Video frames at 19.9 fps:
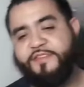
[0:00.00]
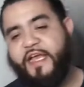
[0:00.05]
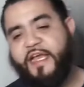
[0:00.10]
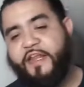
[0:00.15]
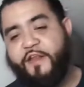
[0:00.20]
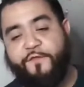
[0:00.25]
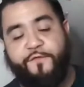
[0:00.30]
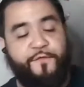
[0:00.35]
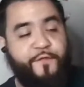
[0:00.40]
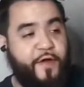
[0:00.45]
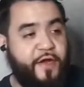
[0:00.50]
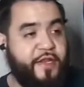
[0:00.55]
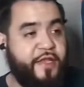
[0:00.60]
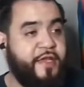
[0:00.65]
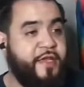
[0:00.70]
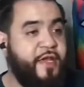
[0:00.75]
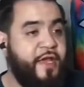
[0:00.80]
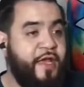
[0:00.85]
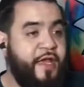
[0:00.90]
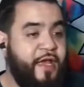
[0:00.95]
kind of
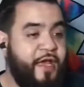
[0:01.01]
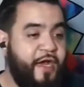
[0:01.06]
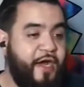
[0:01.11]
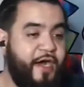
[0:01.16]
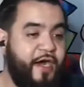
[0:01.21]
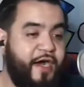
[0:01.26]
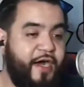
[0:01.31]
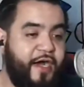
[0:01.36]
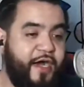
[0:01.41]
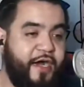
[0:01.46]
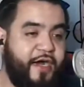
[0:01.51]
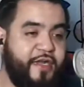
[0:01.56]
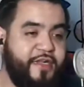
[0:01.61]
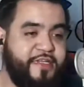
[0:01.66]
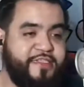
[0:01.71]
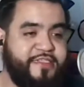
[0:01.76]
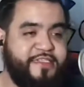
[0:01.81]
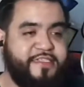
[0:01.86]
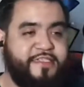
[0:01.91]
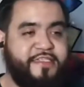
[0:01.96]
funny.
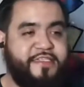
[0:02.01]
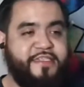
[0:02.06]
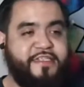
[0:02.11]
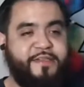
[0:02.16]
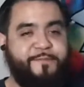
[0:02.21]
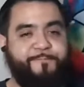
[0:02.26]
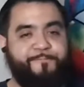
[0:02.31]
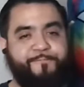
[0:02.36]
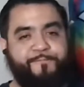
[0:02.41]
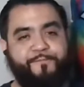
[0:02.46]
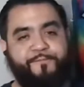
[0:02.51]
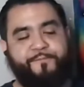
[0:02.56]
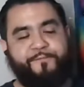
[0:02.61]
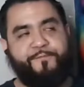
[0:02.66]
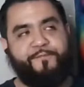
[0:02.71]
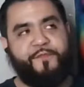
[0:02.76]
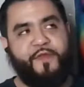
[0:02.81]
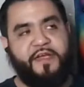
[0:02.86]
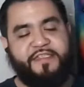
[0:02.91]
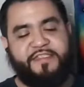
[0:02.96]
This is,
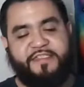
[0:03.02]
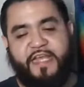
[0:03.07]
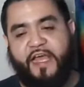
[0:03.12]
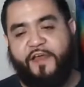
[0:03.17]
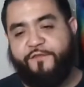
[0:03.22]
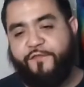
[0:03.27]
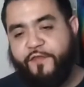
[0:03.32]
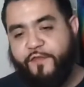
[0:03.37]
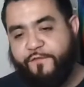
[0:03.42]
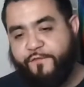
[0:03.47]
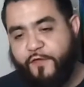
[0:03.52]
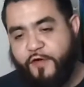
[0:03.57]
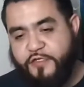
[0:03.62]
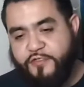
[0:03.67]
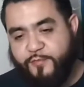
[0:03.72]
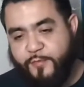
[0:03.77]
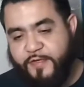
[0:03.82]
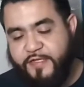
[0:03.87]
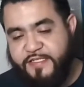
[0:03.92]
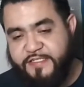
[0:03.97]
aside for the
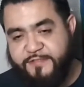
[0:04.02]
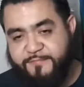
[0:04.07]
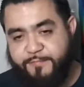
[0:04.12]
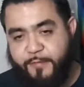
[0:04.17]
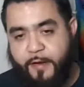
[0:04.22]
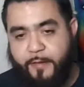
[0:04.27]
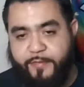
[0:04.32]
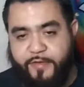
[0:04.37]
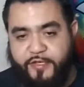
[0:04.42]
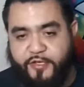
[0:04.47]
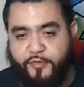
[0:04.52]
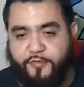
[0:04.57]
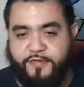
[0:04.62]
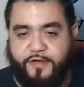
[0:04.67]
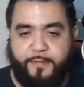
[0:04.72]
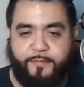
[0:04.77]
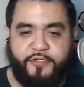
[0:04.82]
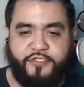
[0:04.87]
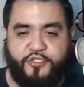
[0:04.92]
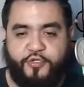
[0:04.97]
first one, this is probably, you know,
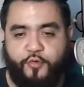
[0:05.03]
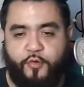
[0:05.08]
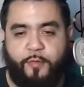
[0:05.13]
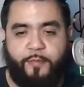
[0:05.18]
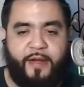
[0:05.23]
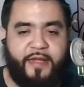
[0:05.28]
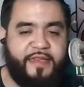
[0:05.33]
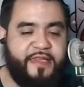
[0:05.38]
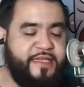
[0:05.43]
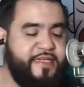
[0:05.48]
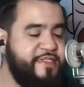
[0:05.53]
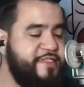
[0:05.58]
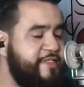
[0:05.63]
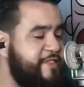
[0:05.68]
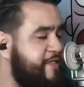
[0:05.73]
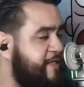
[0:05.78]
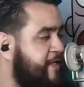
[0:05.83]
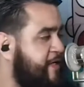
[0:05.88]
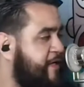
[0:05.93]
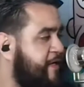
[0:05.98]
number 2 on my
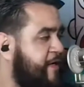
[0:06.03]
list.